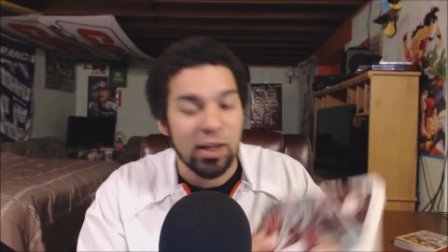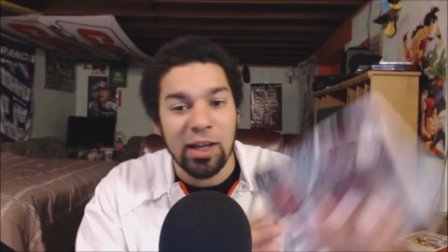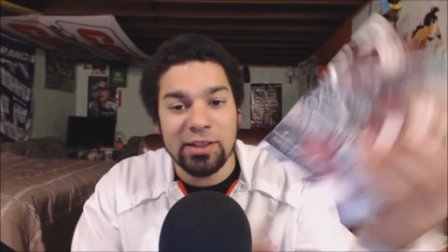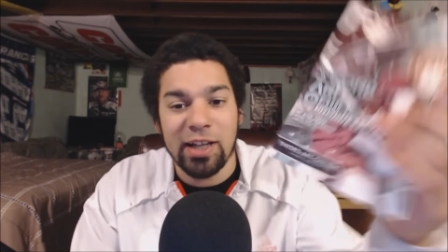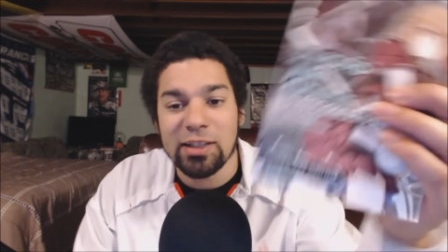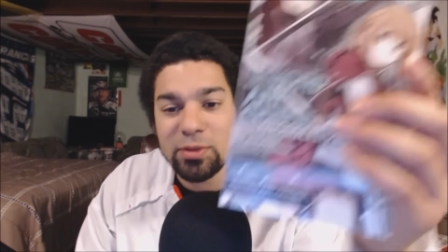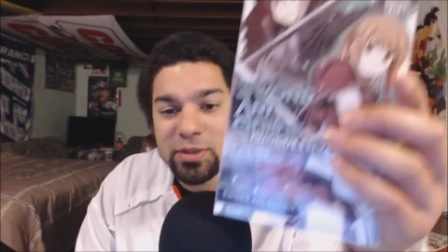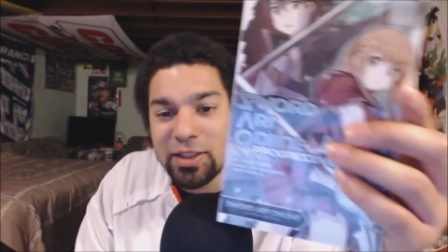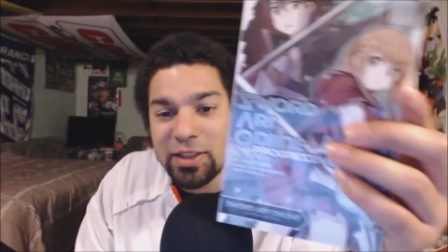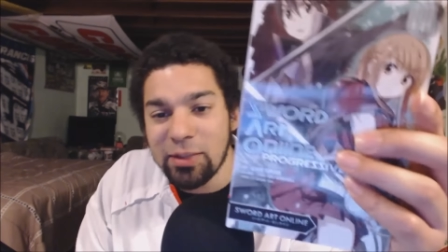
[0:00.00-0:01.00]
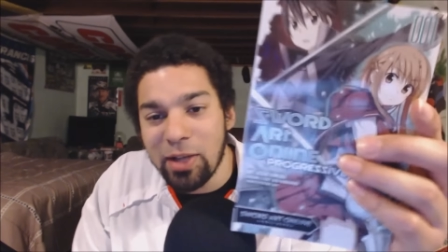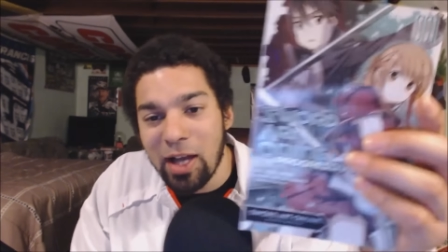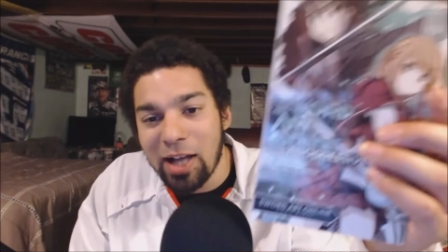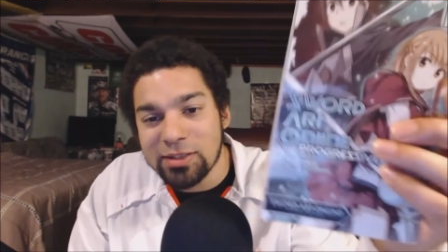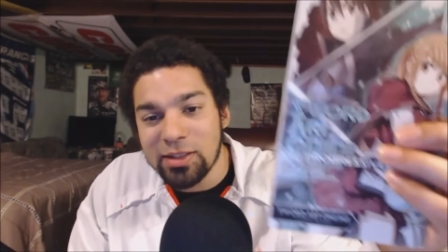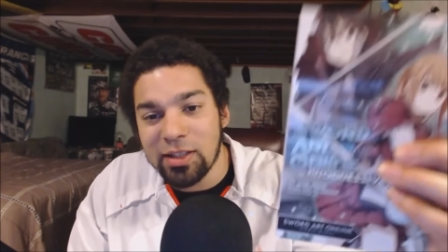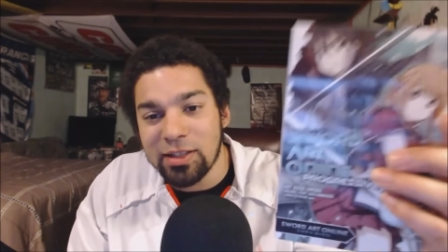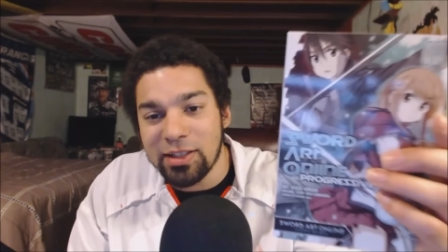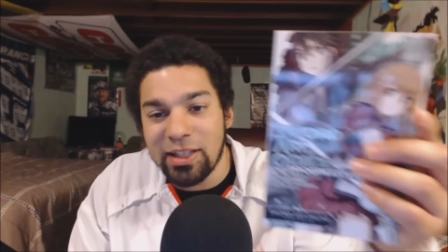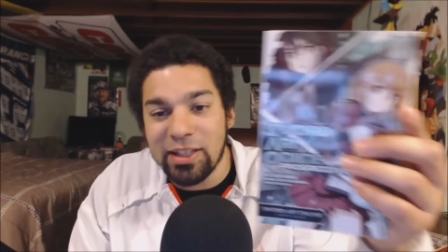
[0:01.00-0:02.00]
As you guys will see, we got Asuna
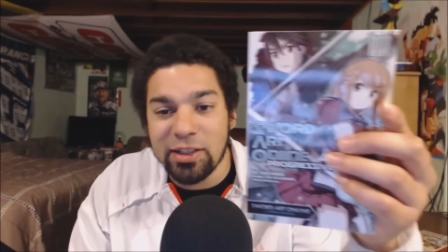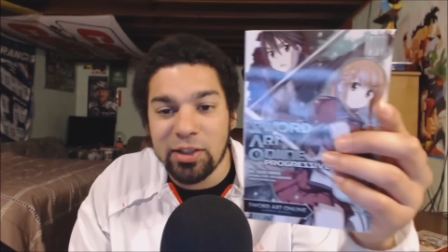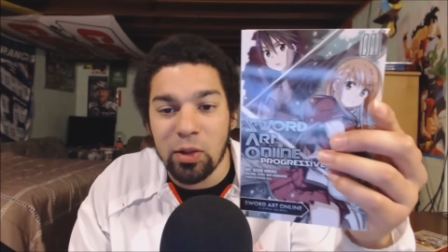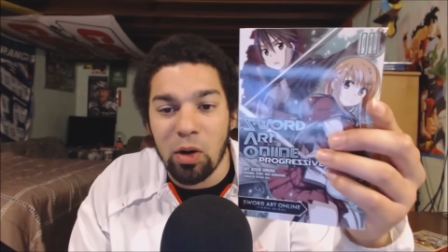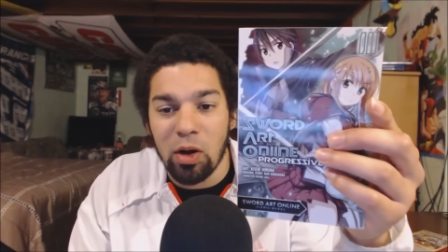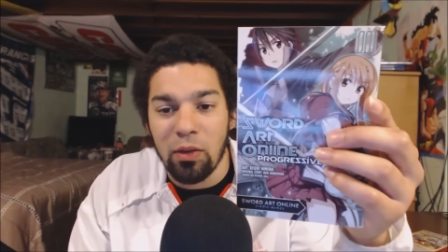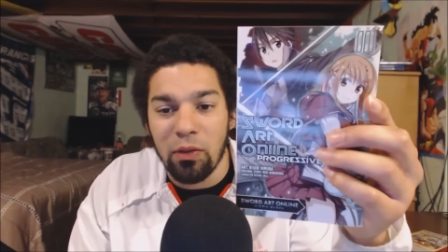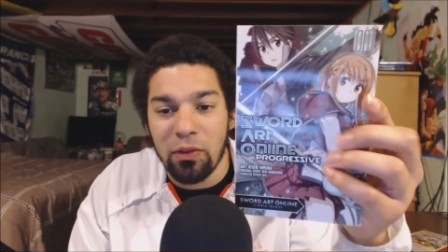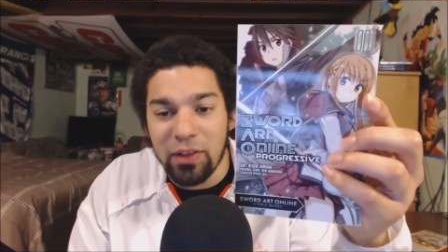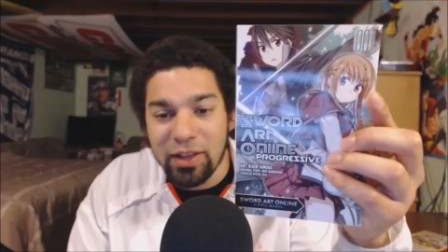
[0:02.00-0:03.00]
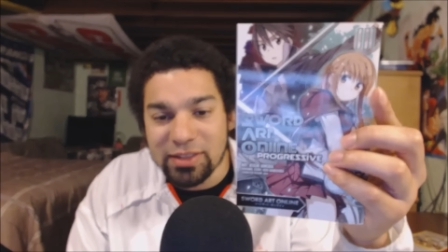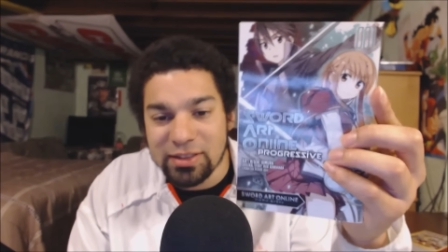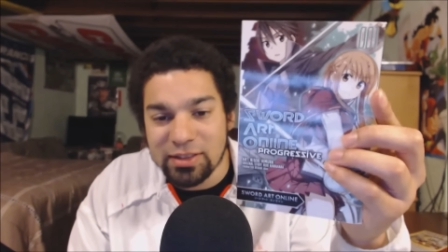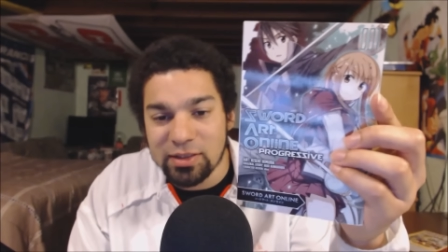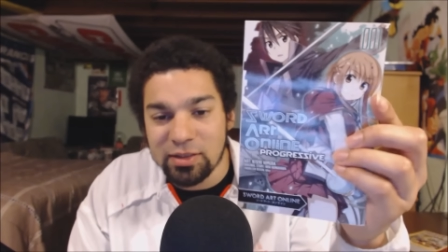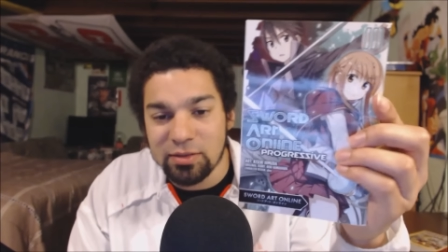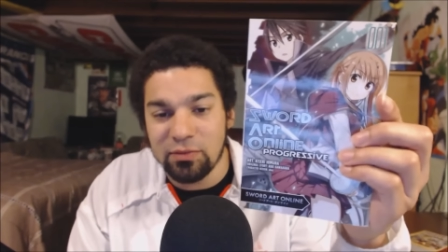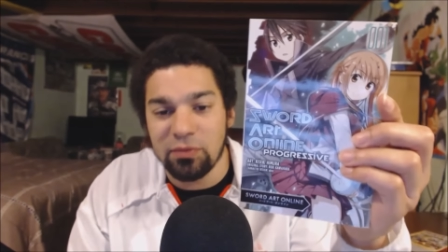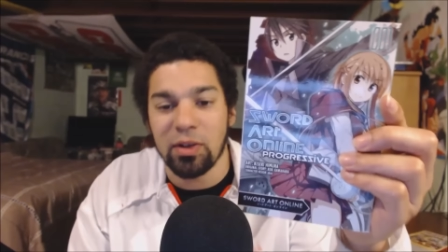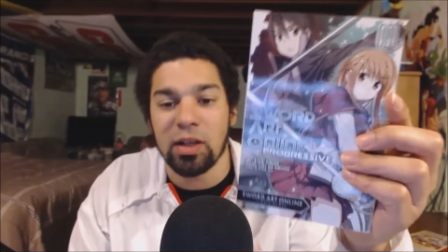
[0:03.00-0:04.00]
and Kito on this
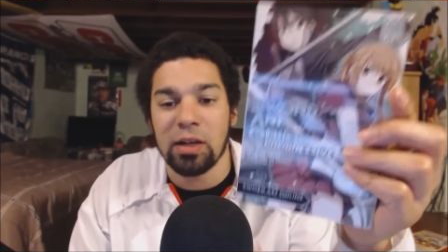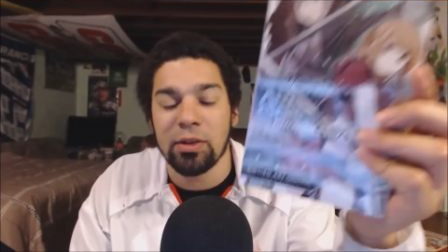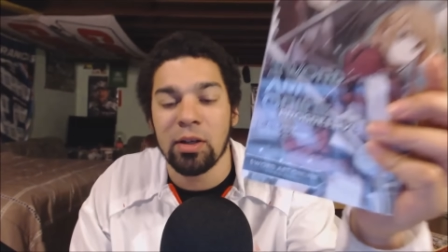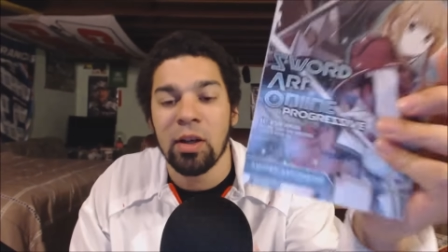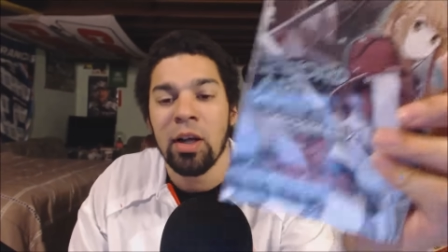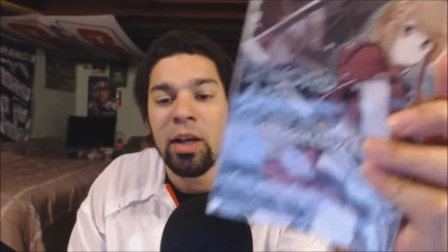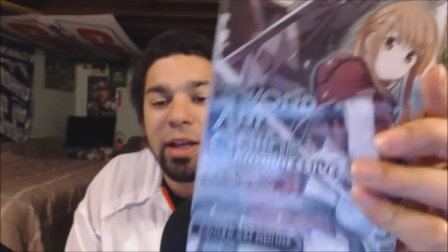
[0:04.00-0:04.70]
front cover.